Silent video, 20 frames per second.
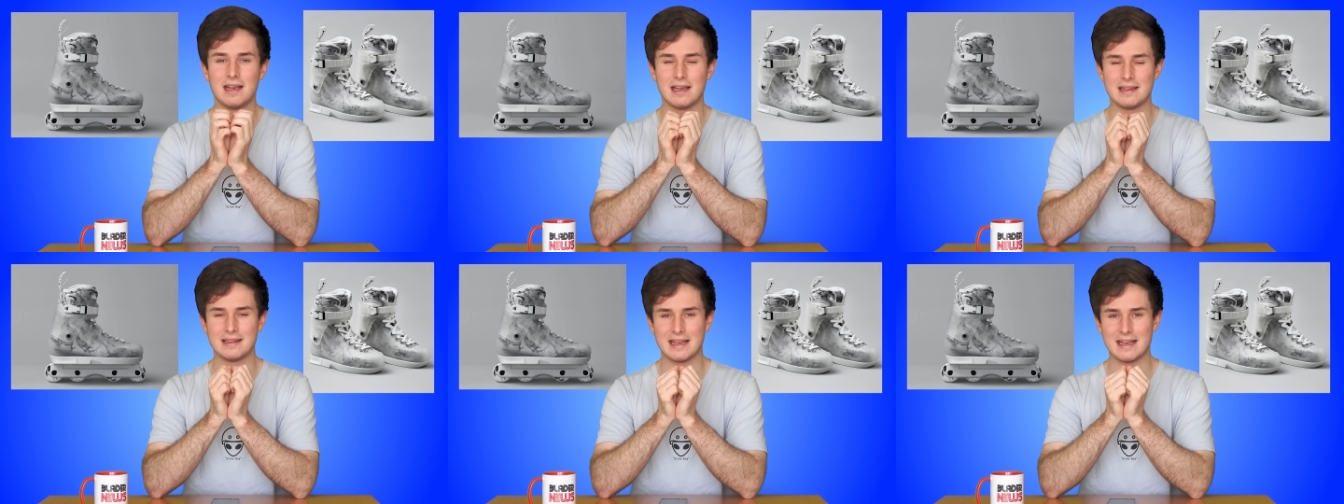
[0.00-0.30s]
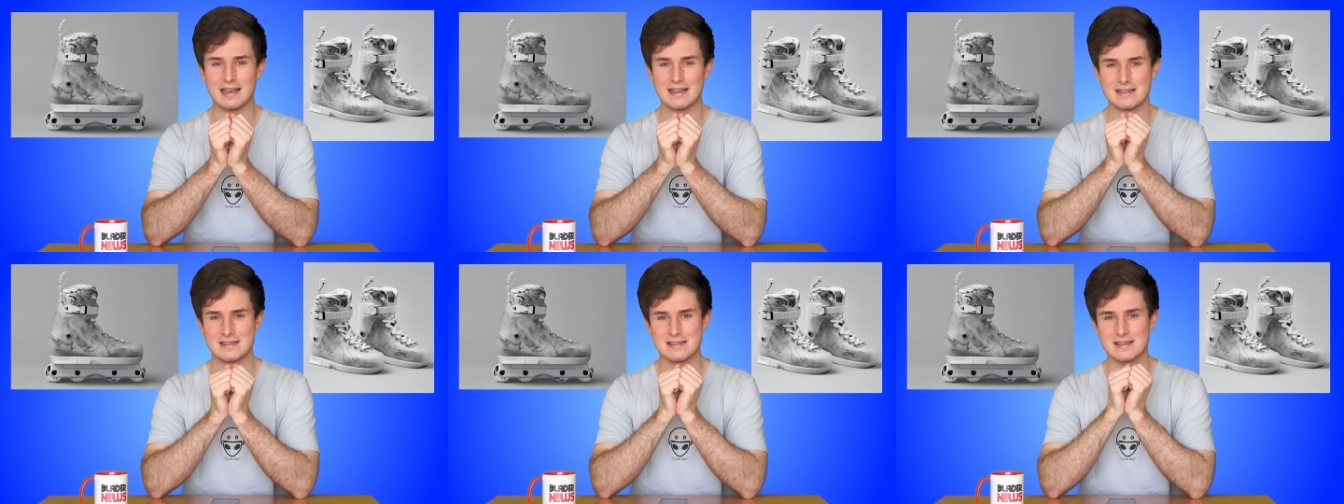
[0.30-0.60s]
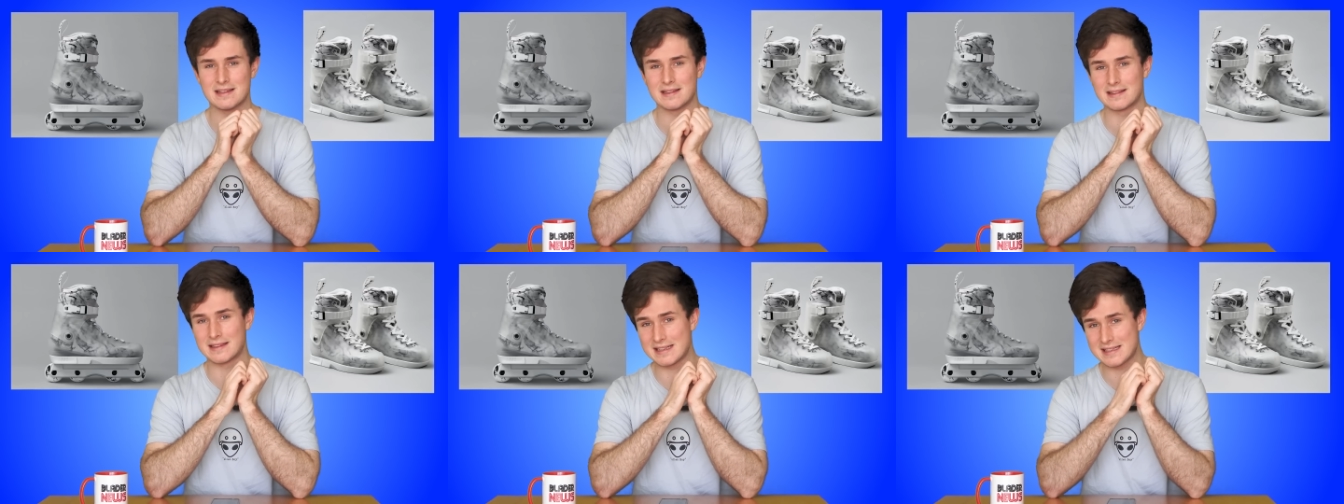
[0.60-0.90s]
And that
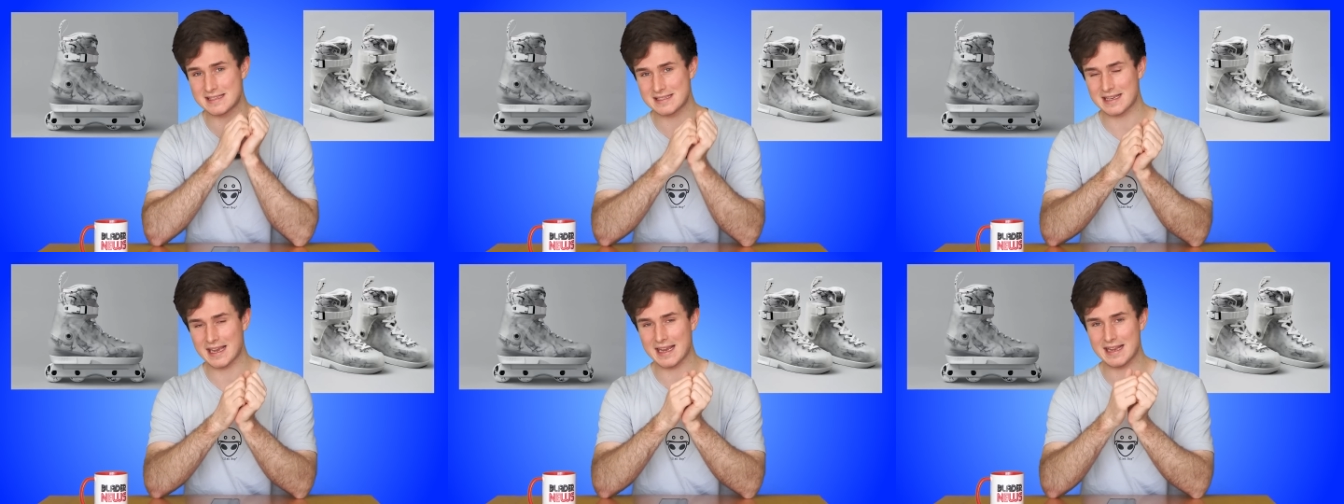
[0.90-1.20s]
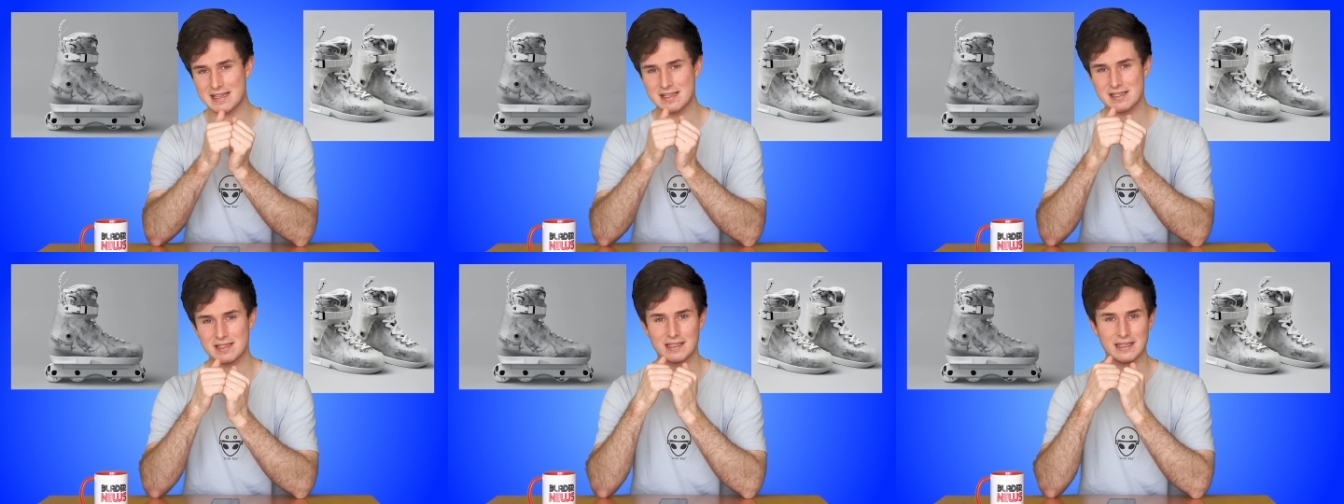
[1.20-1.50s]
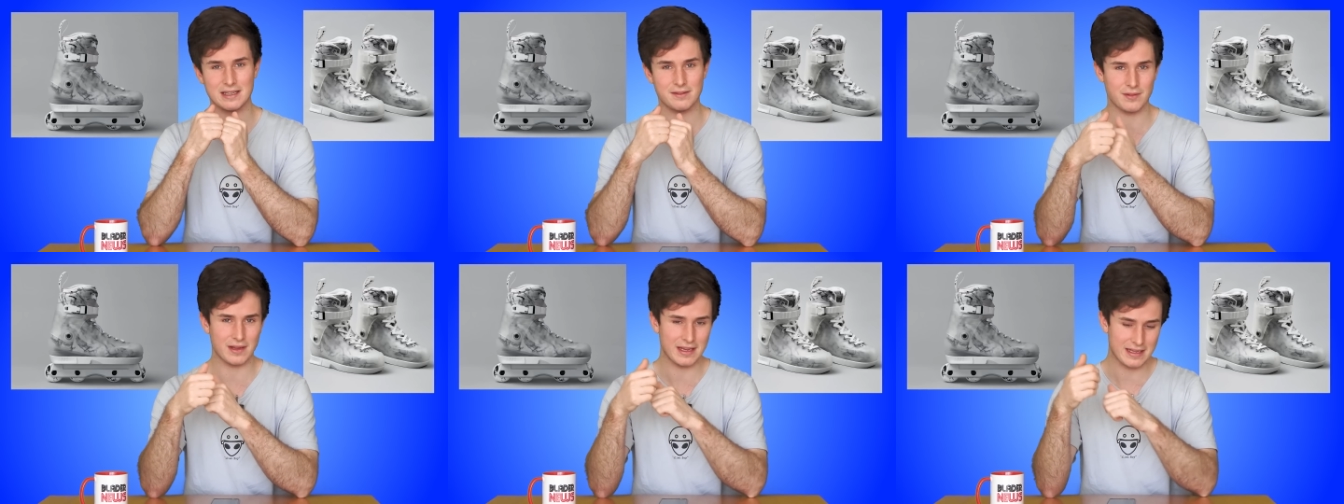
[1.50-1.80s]
is these skates
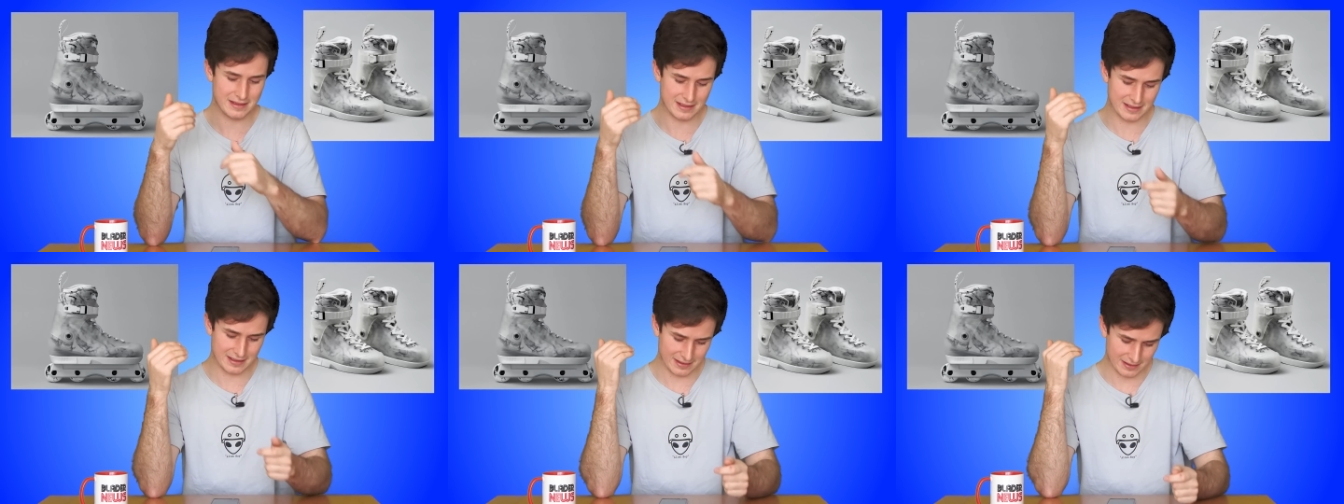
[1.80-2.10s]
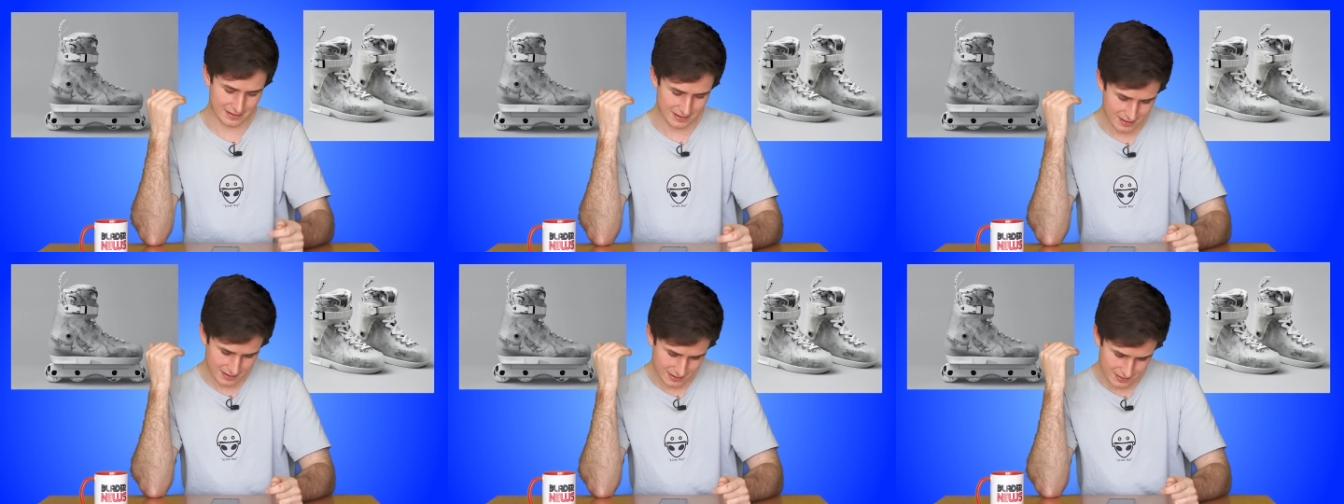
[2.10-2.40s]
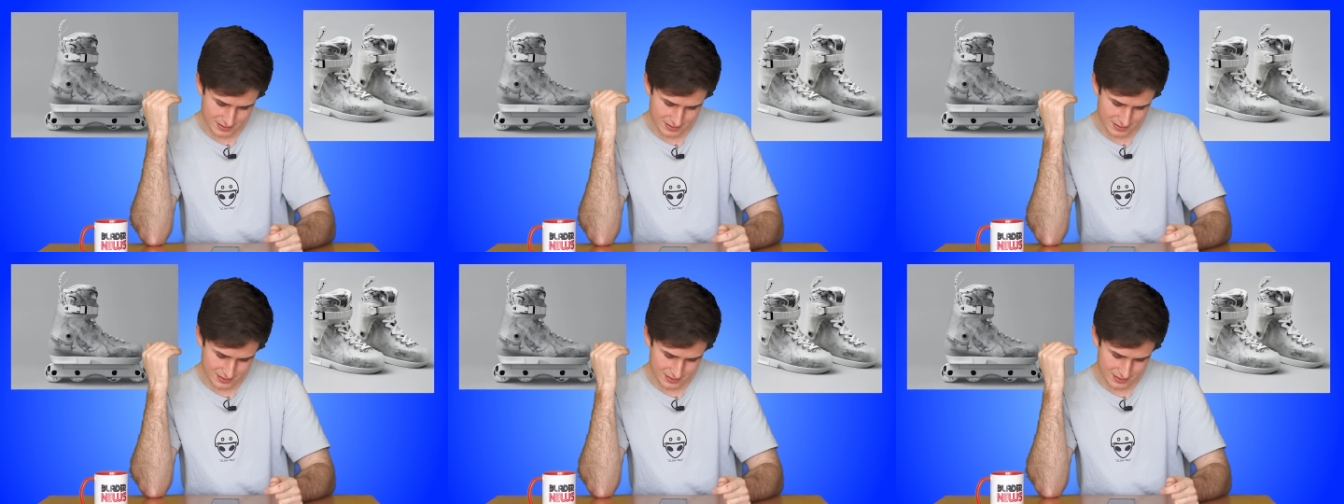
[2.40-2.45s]
give either